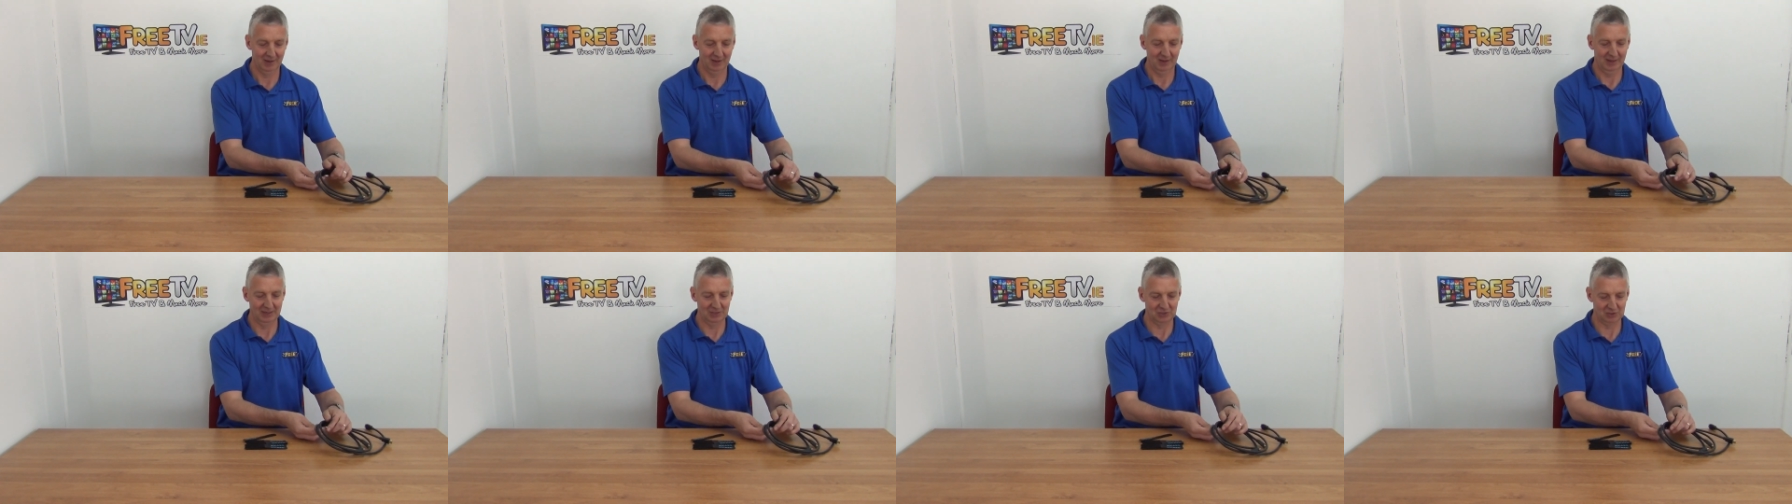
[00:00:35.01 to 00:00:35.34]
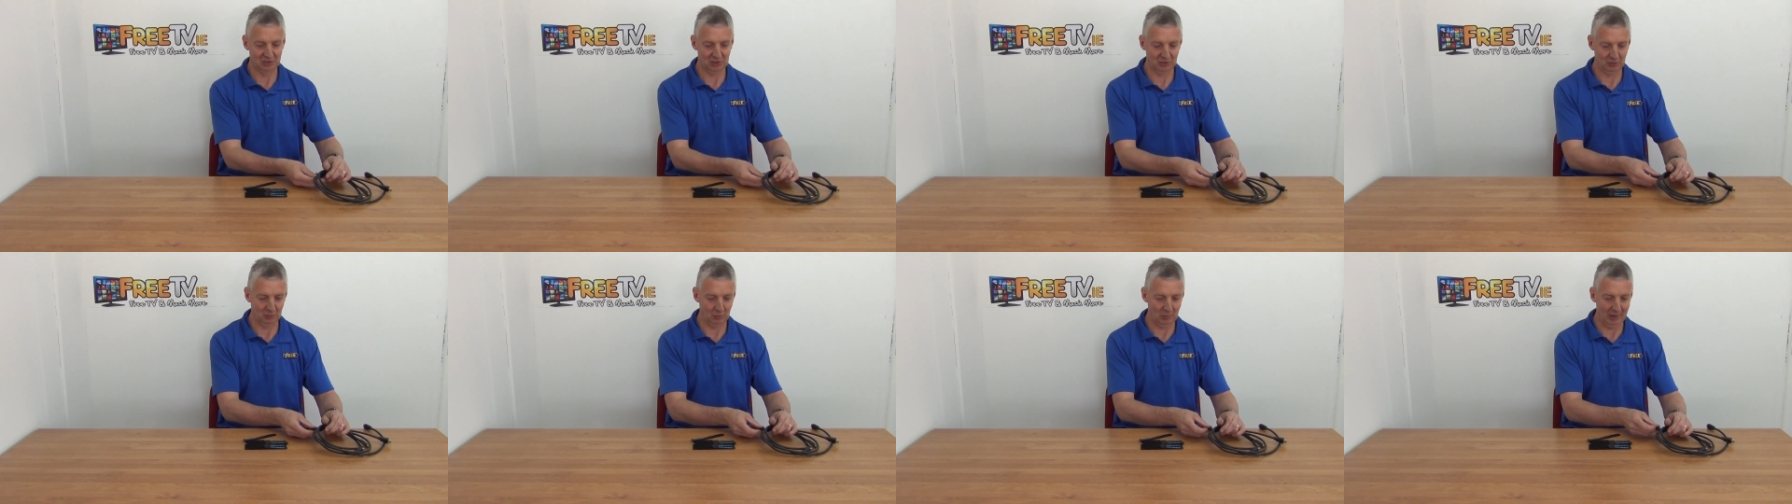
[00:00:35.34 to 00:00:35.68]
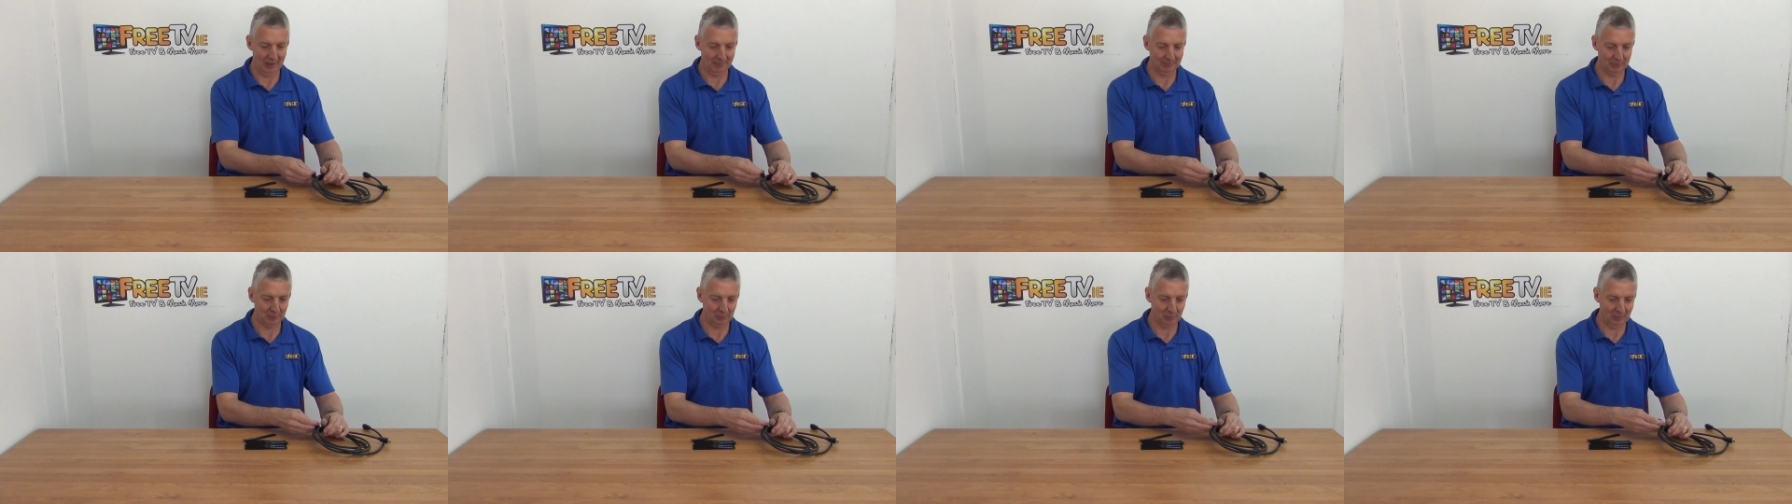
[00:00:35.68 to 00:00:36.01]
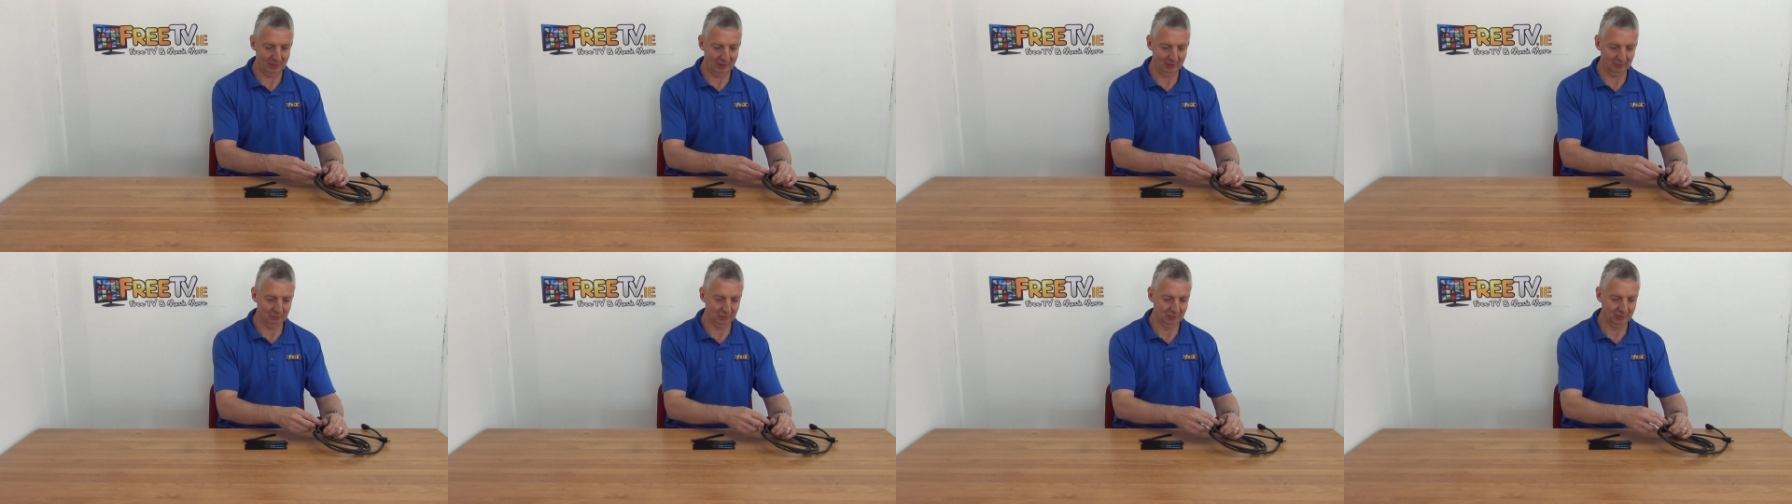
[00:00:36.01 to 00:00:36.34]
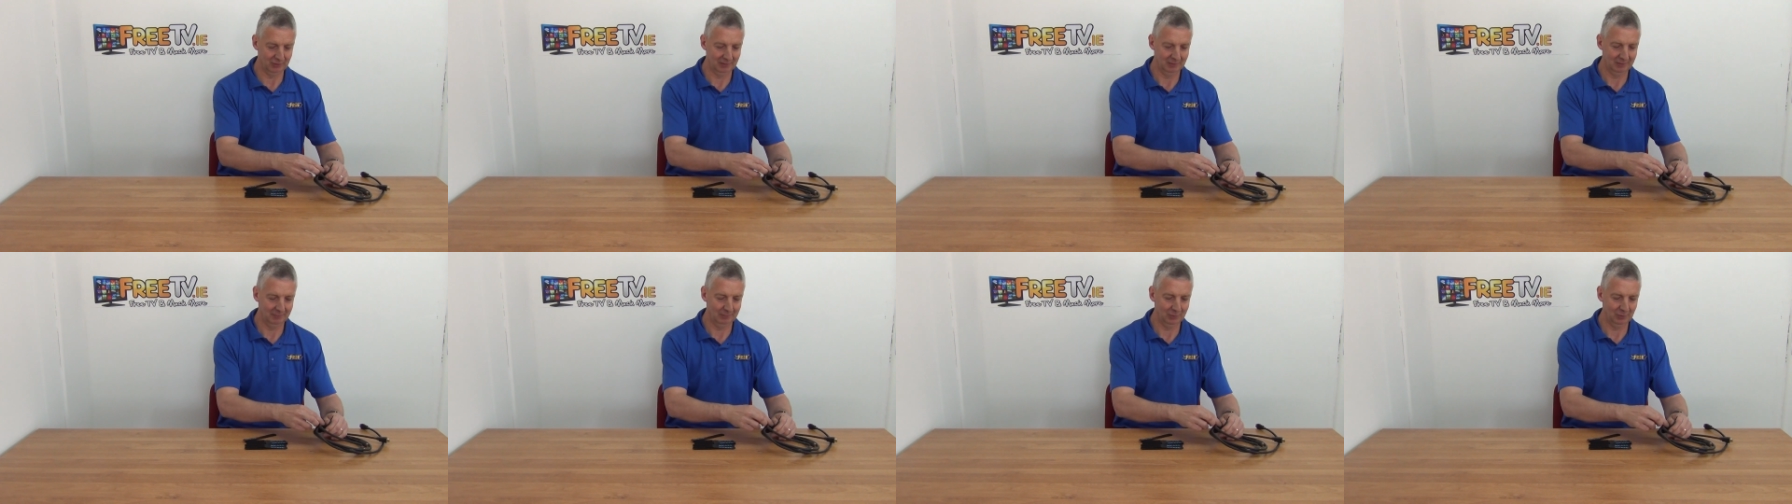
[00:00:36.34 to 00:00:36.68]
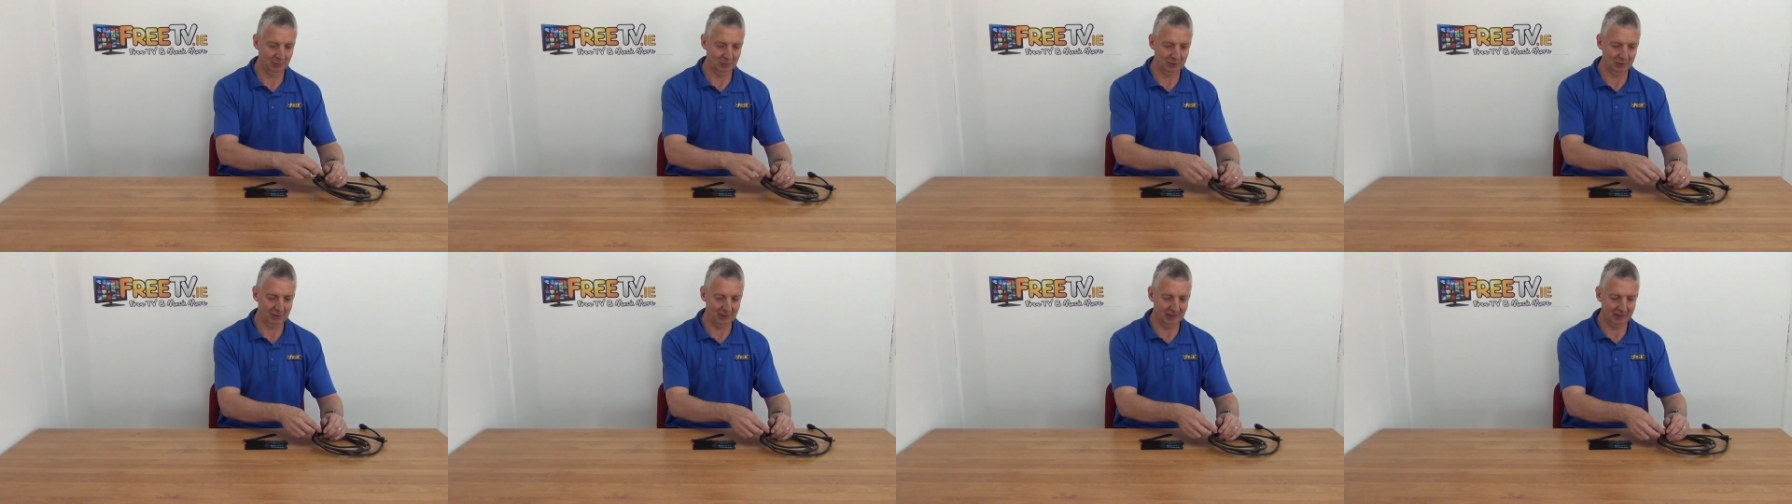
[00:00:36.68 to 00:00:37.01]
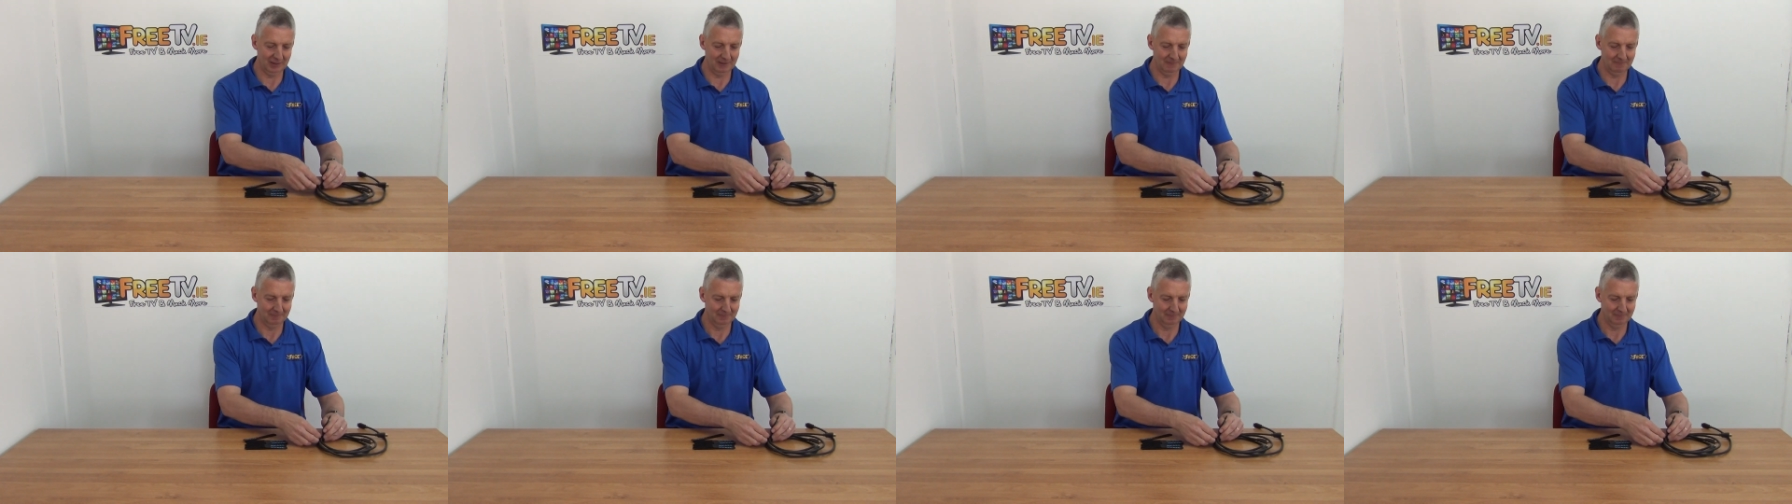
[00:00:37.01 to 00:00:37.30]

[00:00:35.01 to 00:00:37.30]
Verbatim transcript: I'm just going to wrap it around, put it in,